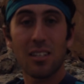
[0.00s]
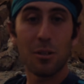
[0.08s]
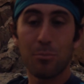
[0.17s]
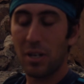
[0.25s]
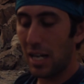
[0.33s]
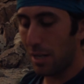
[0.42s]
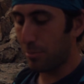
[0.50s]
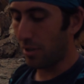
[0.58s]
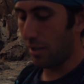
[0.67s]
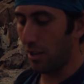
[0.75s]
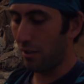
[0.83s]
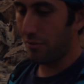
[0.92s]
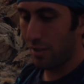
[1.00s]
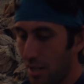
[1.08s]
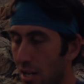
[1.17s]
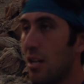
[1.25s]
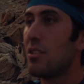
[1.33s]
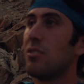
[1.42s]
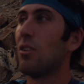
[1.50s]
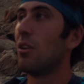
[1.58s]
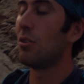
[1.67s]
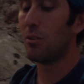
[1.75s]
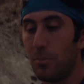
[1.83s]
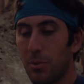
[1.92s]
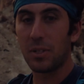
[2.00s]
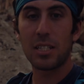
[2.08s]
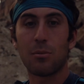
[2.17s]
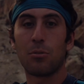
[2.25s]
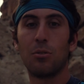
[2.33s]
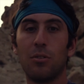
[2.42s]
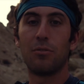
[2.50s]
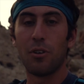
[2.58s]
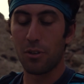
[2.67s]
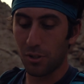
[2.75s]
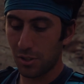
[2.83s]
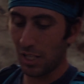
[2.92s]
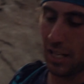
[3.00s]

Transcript: is gonna pop off. So hopefully we can get some cool photos.